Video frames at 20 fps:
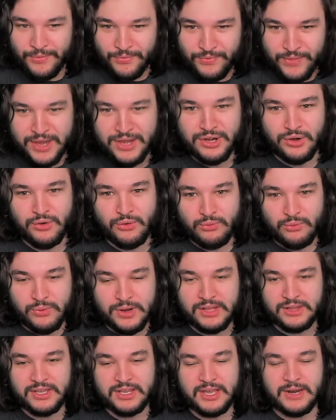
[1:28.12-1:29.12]
then you're
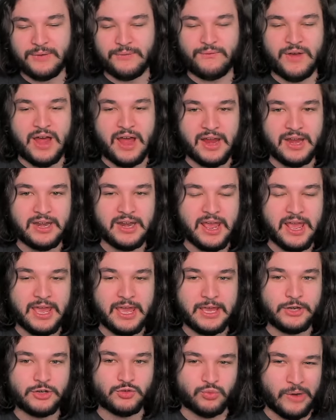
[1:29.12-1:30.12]
really going to find
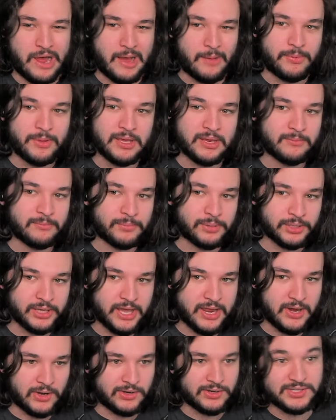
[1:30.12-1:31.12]
a drop in
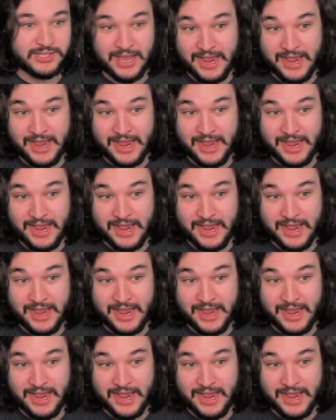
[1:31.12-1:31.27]
players.